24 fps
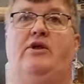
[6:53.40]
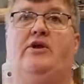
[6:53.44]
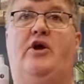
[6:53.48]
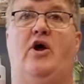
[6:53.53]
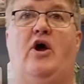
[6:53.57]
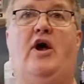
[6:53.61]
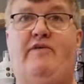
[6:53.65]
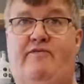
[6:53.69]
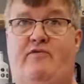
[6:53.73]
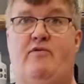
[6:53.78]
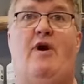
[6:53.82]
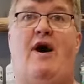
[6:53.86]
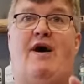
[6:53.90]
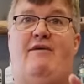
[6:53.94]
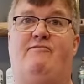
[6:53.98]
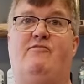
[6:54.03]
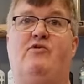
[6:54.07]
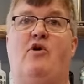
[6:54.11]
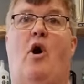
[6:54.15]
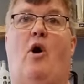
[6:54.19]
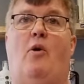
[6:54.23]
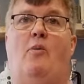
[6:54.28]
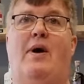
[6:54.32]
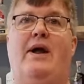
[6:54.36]
here if you haven't
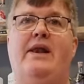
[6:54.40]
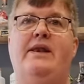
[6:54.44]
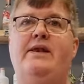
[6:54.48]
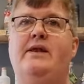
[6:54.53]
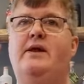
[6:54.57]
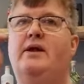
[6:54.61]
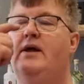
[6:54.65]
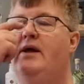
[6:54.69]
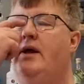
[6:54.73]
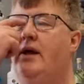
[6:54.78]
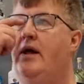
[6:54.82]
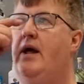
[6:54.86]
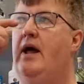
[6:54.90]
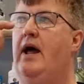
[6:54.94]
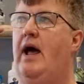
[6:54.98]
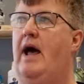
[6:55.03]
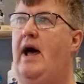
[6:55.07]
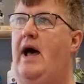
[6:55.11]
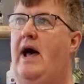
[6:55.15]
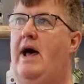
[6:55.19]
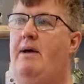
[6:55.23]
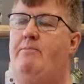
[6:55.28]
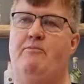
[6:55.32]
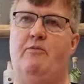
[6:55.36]
got one. Yep.
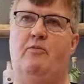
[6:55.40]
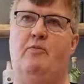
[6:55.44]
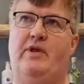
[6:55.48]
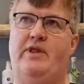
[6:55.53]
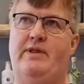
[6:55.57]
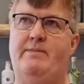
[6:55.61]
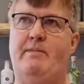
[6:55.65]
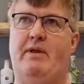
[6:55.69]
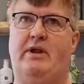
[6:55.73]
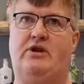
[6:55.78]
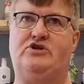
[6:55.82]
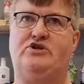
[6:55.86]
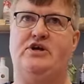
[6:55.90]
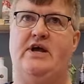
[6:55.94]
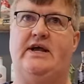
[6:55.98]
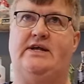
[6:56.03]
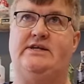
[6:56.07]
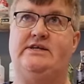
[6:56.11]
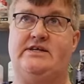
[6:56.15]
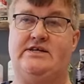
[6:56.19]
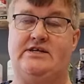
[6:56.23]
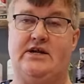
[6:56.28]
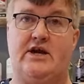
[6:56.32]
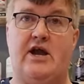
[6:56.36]
With the
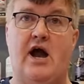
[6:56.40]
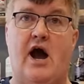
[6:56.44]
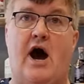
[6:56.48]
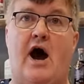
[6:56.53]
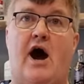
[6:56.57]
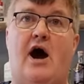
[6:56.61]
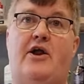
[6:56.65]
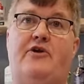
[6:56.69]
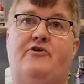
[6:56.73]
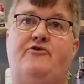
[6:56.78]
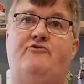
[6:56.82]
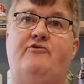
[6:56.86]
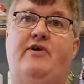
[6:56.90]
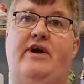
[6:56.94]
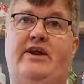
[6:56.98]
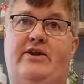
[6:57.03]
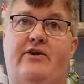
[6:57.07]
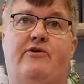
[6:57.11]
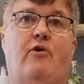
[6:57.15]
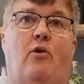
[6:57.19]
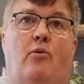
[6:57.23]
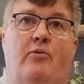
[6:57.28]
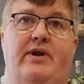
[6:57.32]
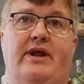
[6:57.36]
milkshakes, there's a card
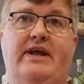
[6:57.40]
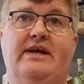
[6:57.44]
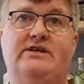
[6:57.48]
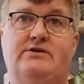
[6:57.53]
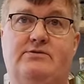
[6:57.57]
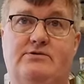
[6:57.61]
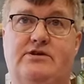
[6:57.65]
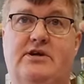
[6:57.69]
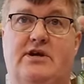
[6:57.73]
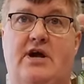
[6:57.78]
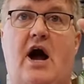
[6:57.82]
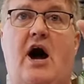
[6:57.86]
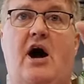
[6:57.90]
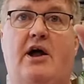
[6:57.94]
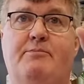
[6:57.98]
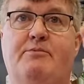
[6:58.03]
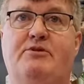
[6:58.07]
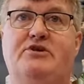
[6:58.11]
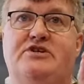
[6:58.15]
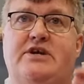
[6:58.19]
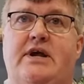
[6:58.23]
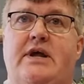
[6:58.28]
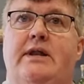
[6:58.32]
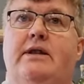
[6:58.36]
reader only, so it's a card
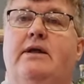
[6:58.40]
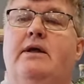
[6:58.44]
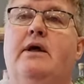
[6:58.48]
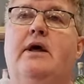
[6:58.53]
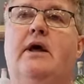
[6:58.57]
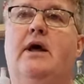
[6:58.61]
machine.